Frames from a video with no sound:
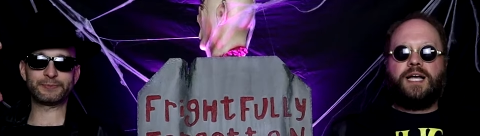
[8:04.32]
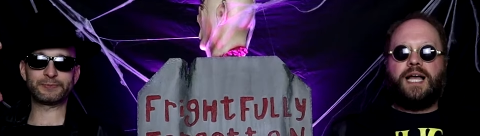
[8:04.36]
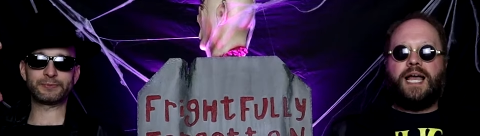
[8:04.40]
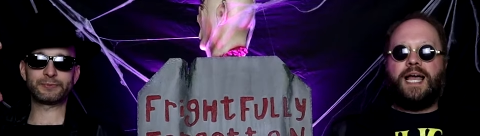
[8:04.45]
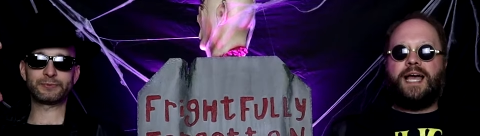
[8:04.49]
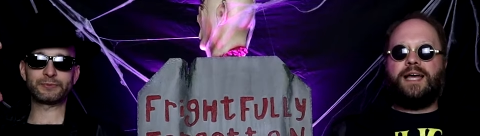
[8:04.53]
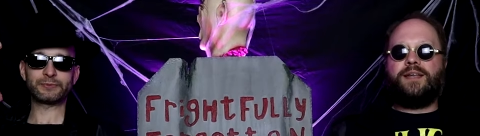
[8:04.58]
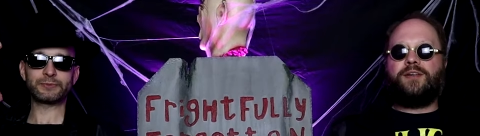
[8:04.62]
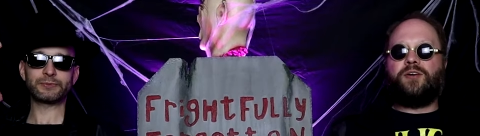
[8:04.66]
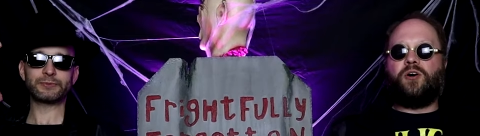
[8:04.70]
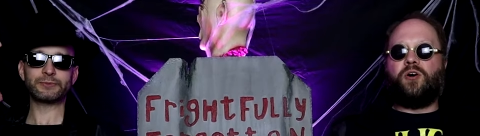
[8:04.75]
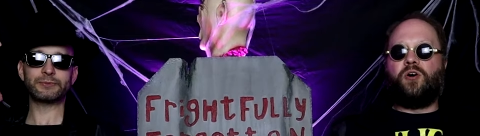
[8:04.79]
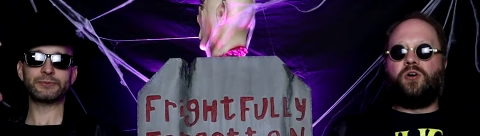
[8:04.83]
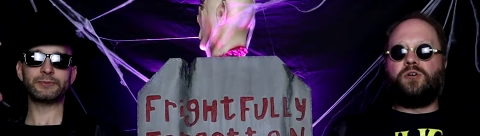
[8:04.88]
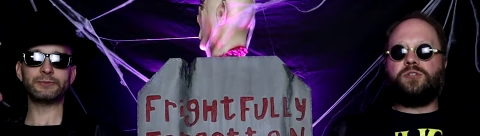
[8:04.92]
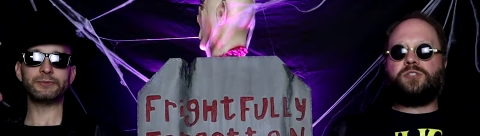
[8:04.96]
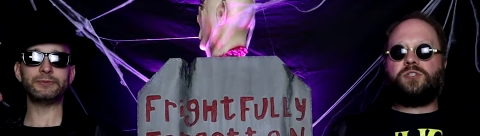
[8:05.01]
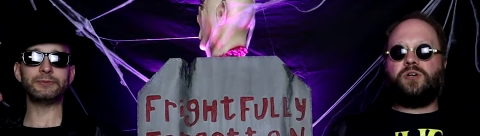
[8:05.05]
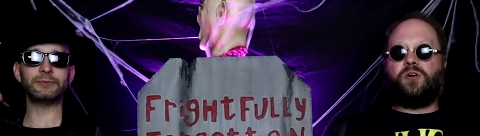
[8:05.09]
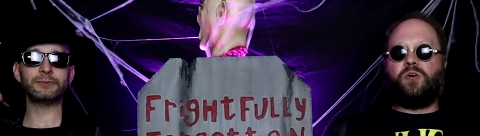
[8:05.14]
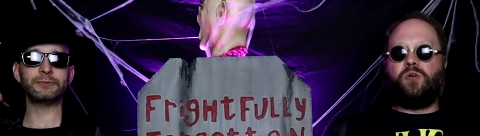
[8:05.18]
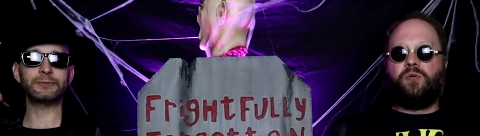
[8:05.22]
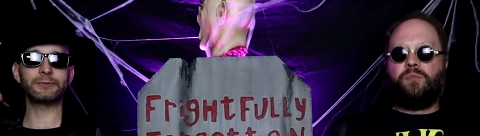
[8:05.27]
Speaker 1: And
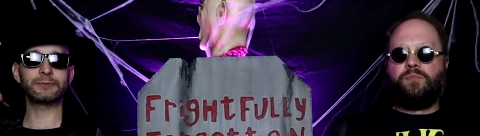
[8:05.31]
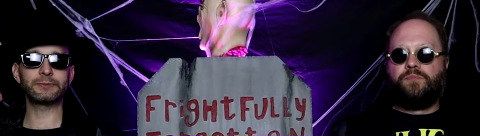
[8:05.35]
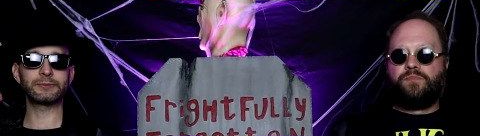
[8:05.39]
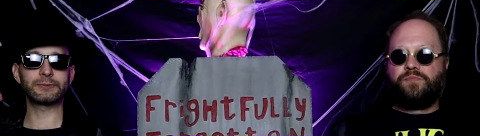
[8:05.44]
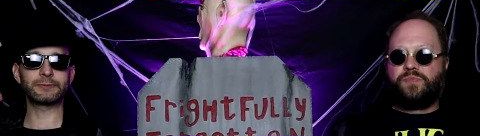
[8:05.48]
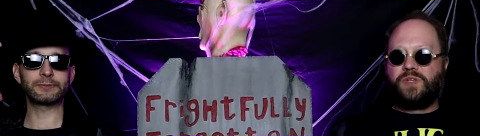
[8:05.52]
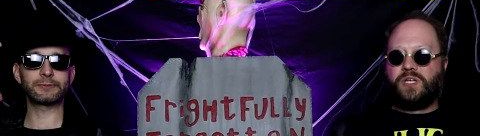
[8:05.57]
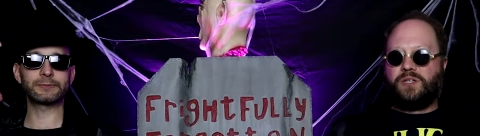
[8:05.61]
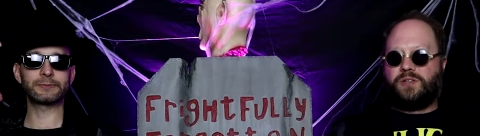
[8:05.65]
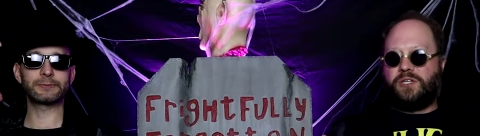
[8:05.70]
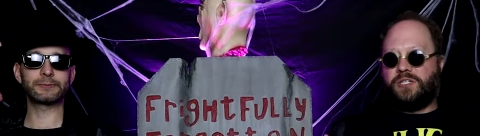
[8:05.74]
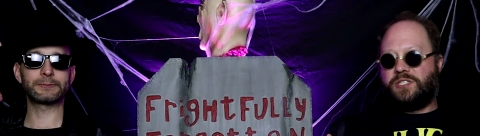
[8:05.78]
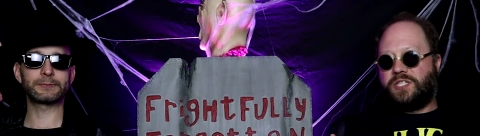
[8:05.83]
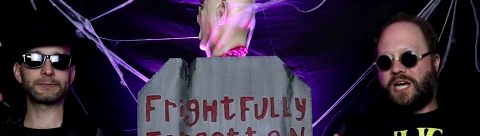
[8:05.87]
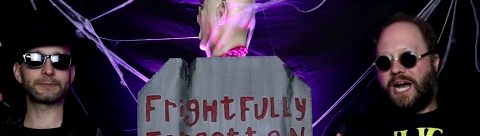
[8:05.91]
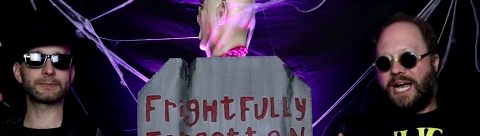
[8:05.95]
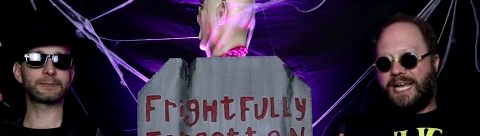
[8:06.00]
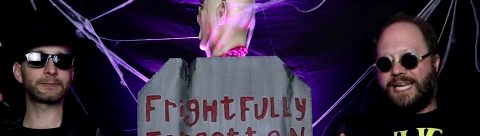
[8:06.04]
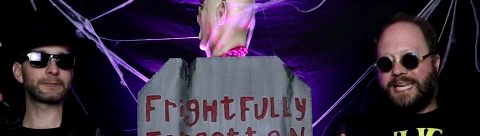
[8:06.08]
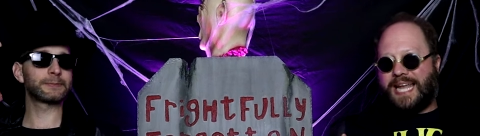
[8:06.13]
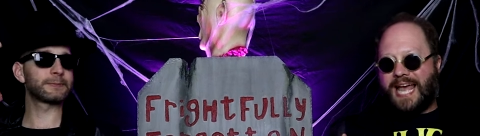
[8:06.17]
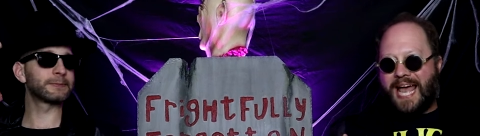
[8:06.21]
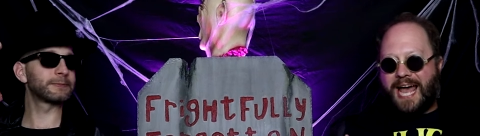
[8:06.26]
also the
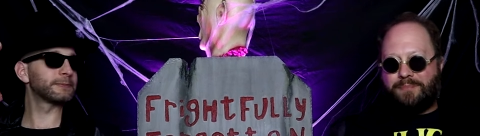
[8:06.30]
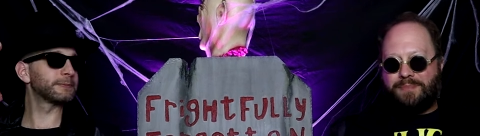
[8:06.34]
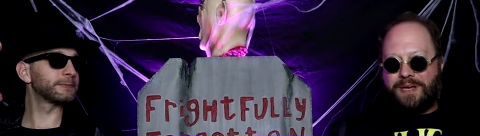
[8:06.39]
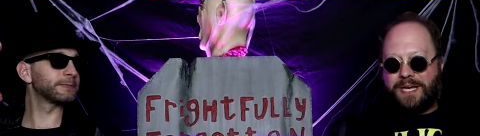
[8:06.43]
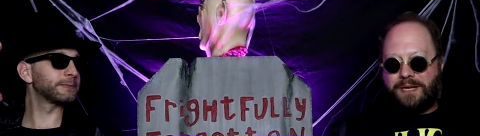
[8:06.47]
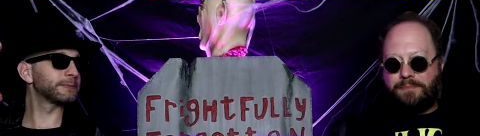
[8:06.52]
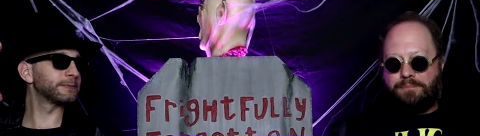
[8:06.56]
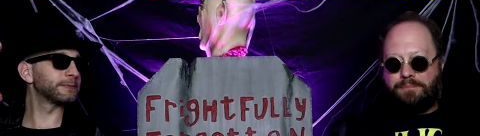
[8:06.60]
dynamic